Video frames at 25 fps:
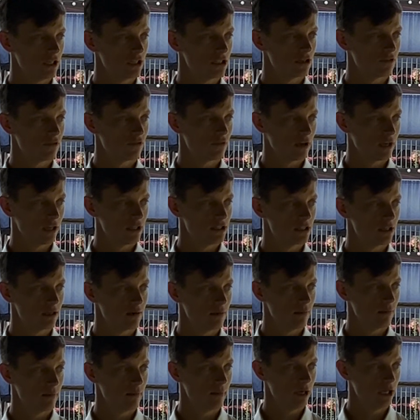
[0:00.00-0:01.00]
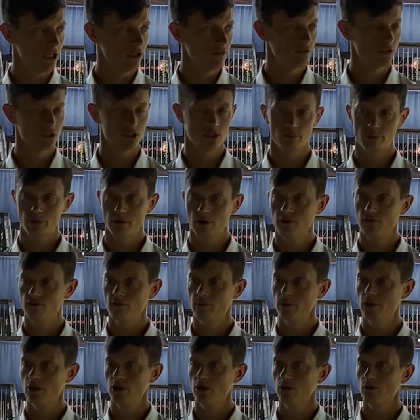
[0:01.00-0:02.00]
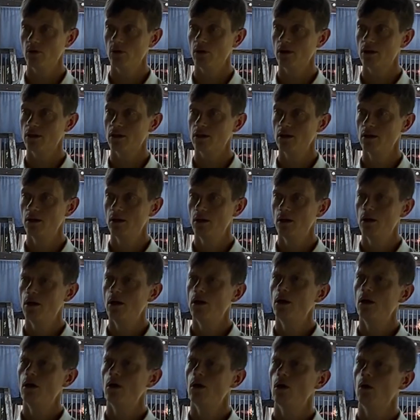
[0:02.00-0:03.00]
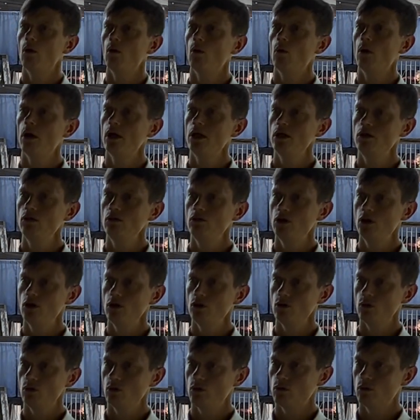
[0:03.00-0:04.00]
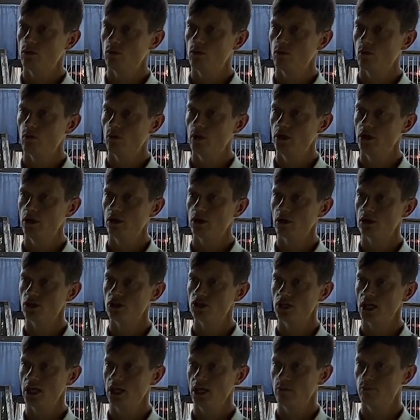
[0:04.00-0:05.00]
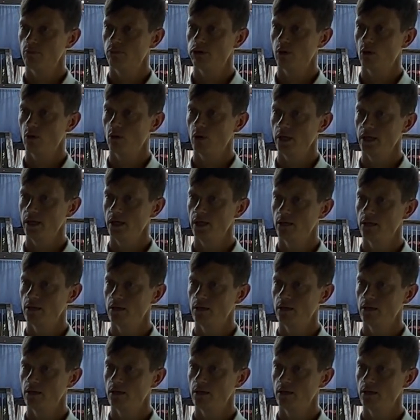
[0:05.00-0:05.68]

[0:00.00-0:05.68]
is a phrase that many of us are pretty familiar with. What do you do when you're a state employee